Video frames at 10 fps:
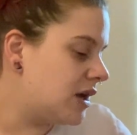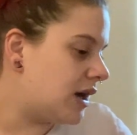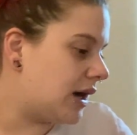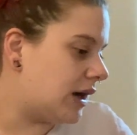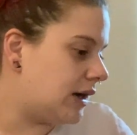
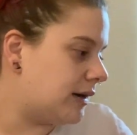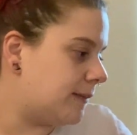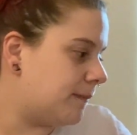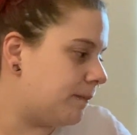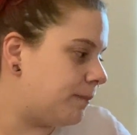
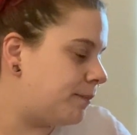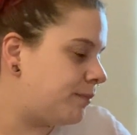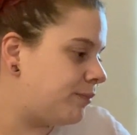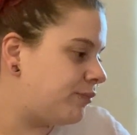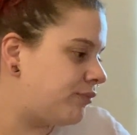
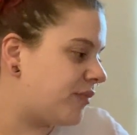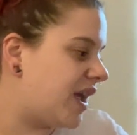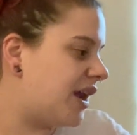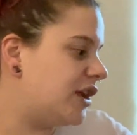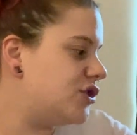
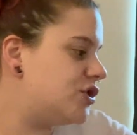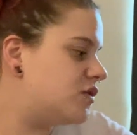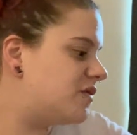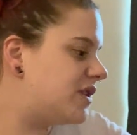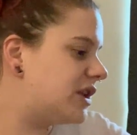And I do
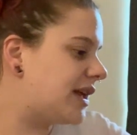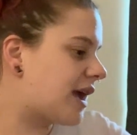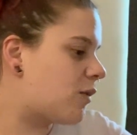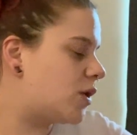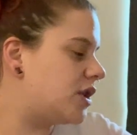feel like
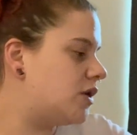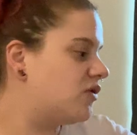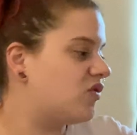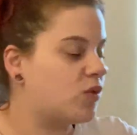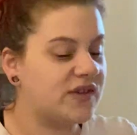I want to
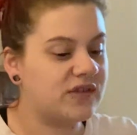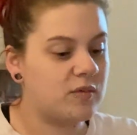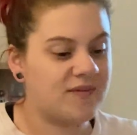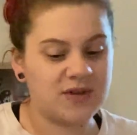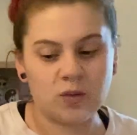use Wisdom
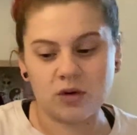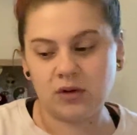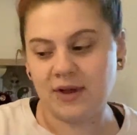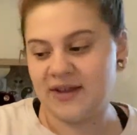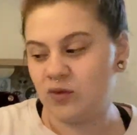of the
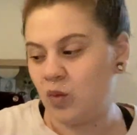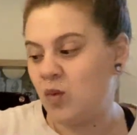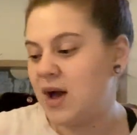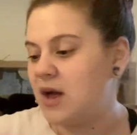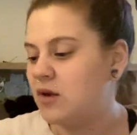Oracle as
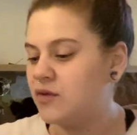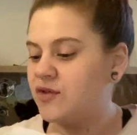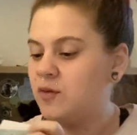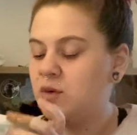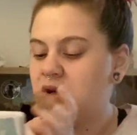well.
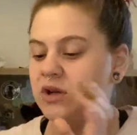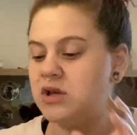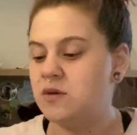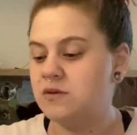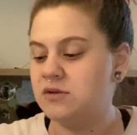So we're going to
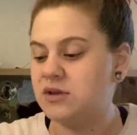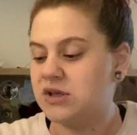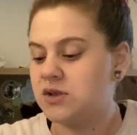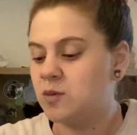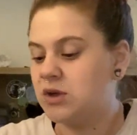use
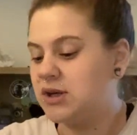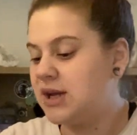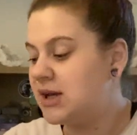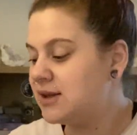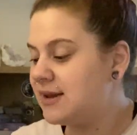this one
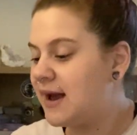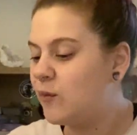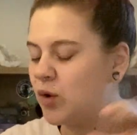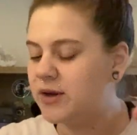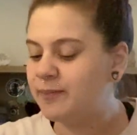and that
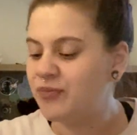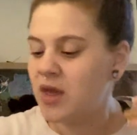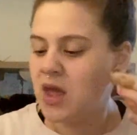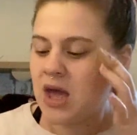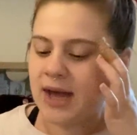one.
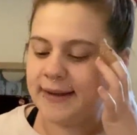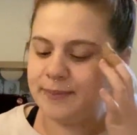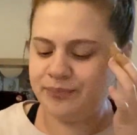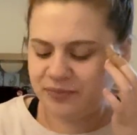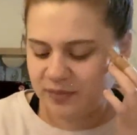
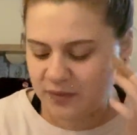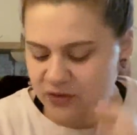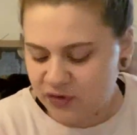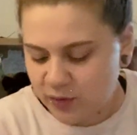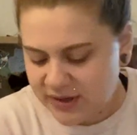
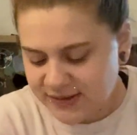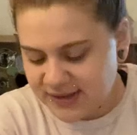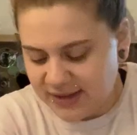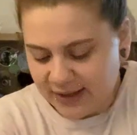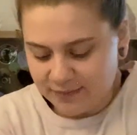So here's the
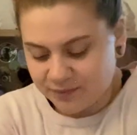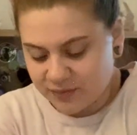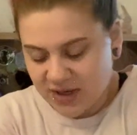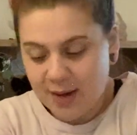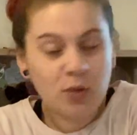thing.
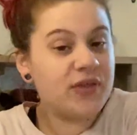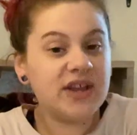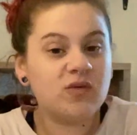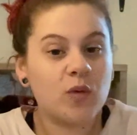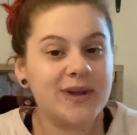A couple
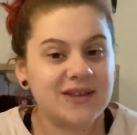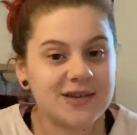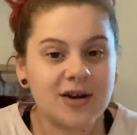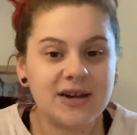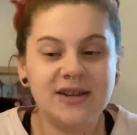things before we get
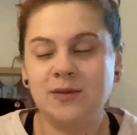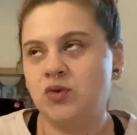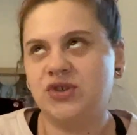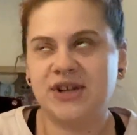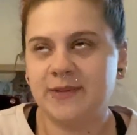started, and then we'll
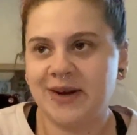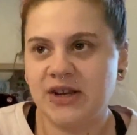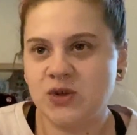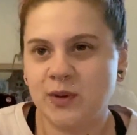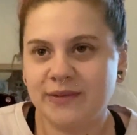just dive right
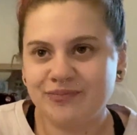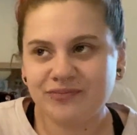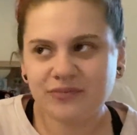into it.